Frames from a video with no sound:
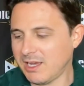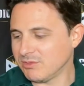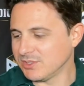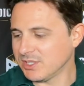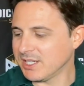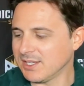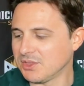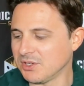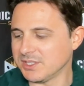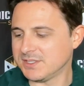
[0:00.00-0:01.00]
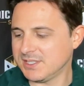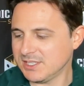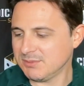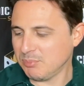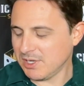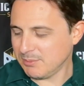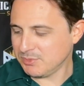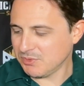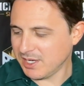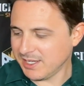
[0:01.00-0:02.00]
I was looking at their assist
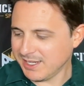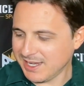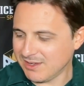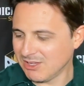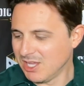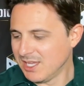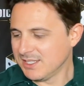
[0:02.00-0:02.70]
props right now.